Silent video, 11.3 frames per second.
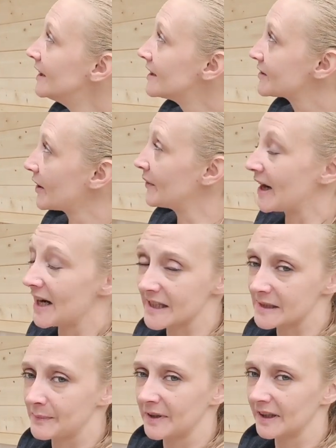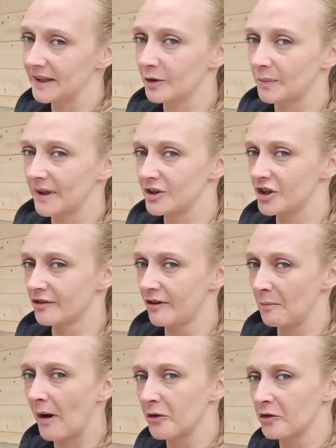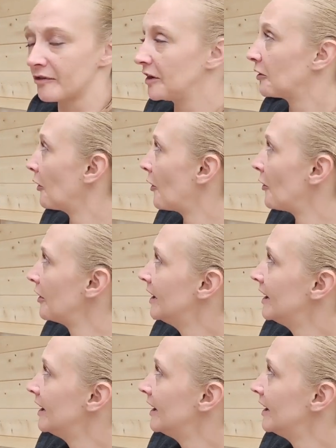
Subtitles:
So there has been a little bit of jiggery pokery gone on